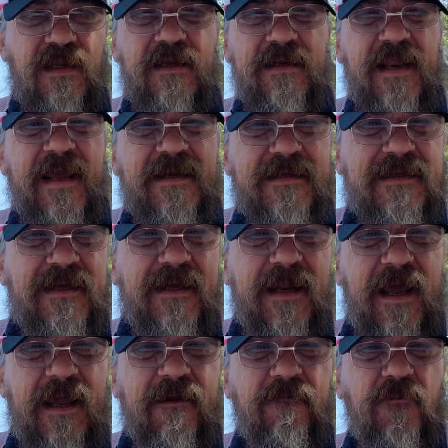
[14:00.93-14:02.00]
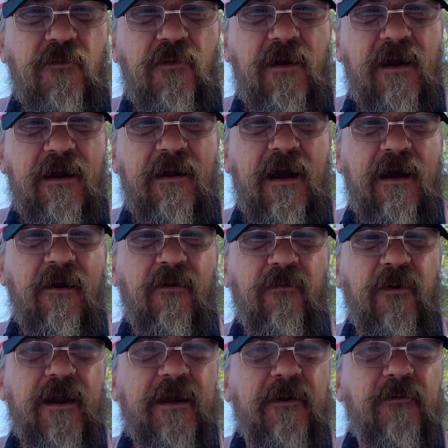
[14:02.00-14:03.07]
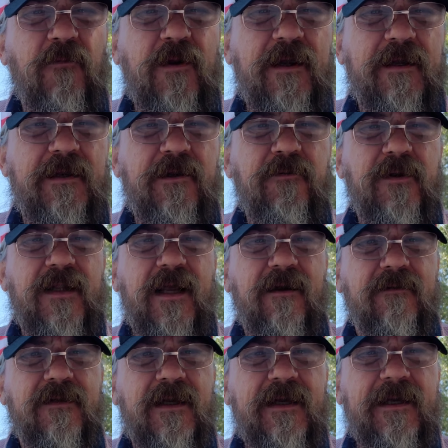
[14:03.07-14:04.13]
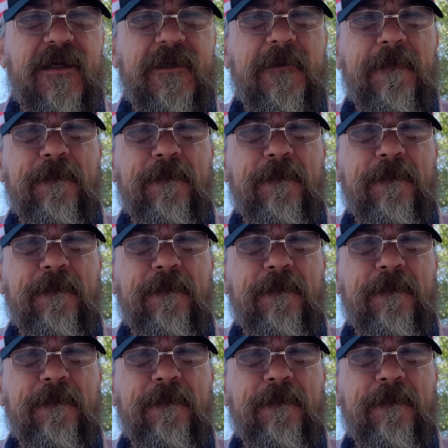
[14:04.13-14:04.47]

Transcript: nasty and hateful, I reckon we could do without that.